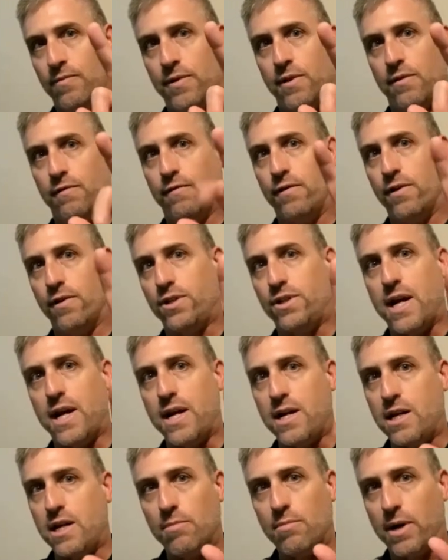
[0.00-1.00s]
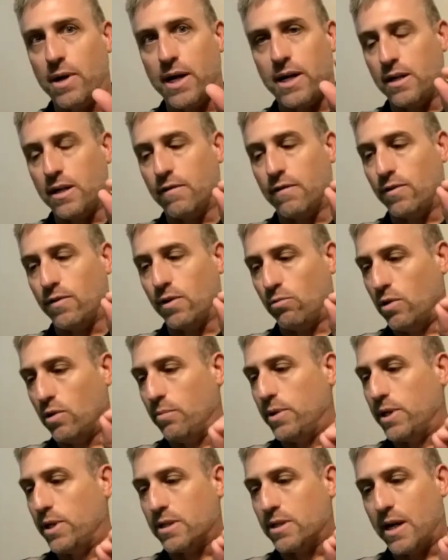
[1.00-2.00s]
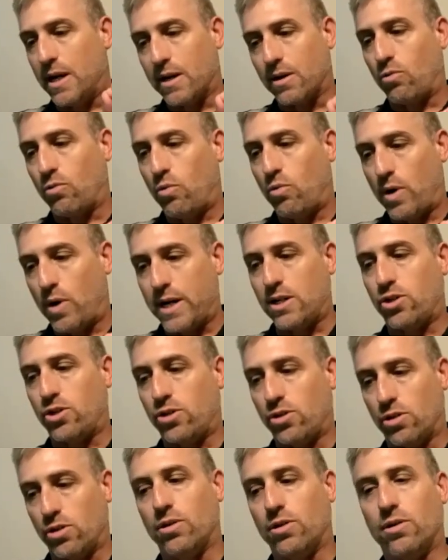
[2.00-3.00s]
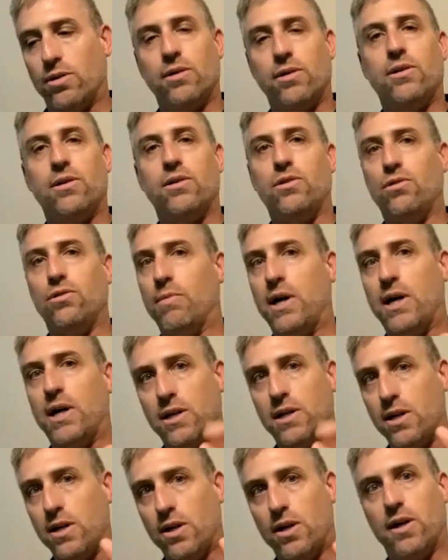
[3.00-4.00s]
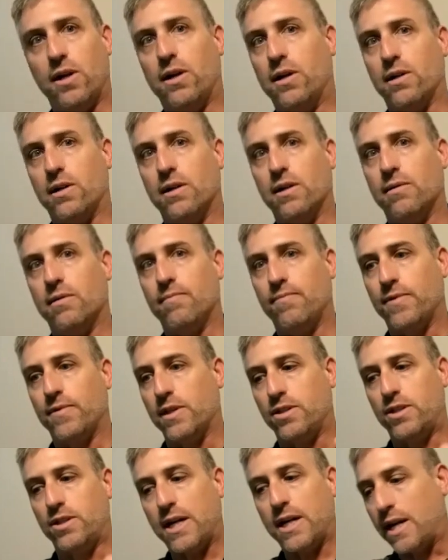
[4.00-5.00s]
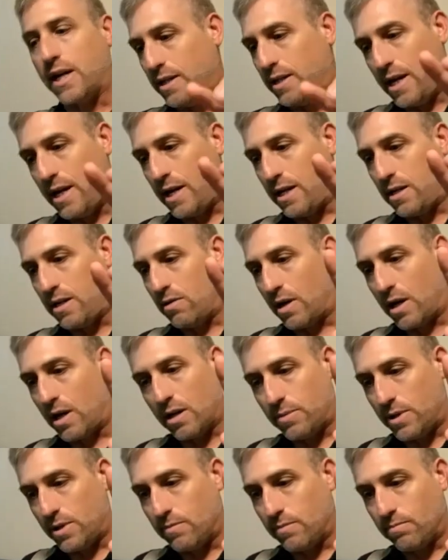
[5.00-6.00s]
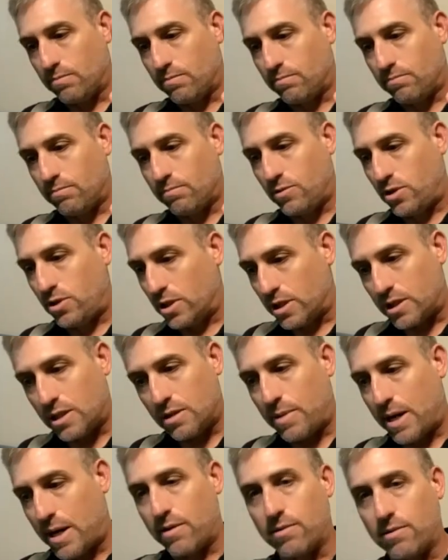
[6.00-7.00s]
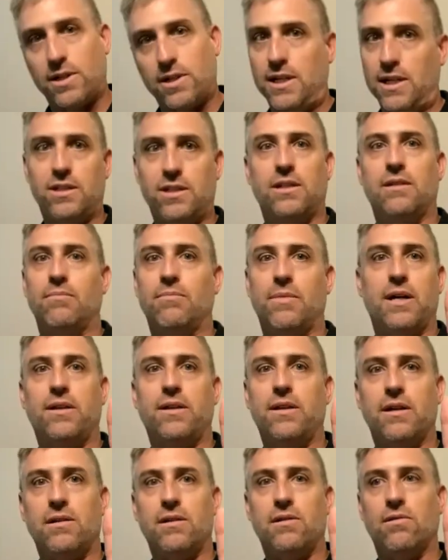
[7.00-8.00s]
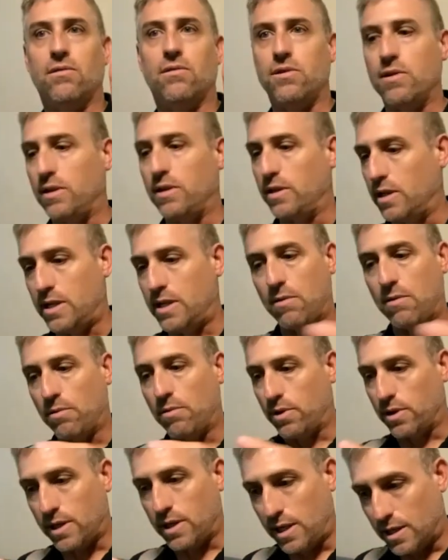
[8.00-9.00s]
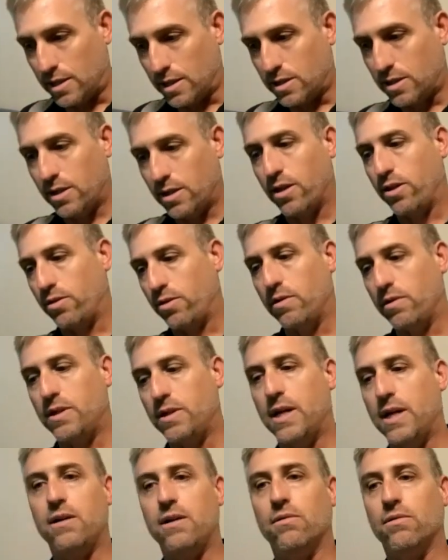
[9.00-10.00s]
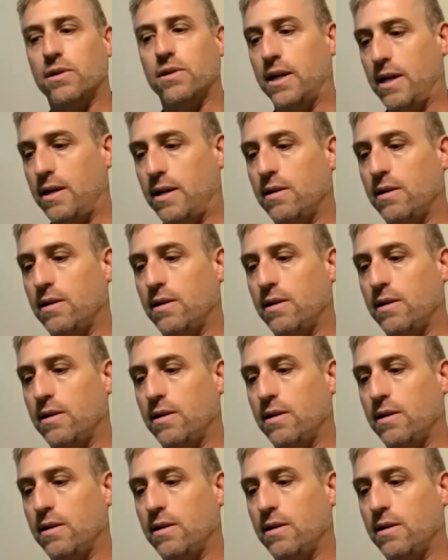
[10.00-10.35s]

First date, you might, if the woman is not quite sure, might get a hug. Second date, you ought to be just about kissing by then. You know, you end the date with a kiss. Third date, okay.